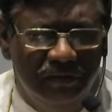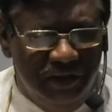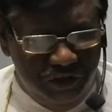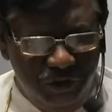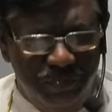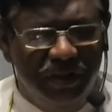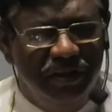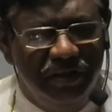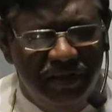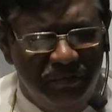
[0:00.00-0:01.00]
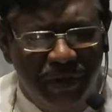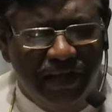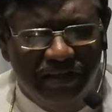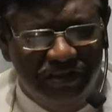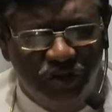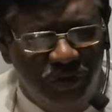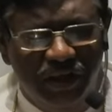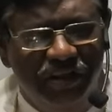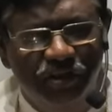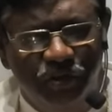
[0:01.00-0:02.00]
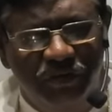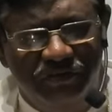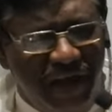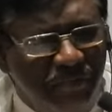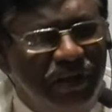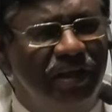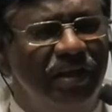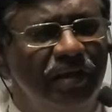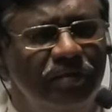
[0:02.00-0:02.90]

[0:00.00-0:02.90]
it could be matters relating to your family.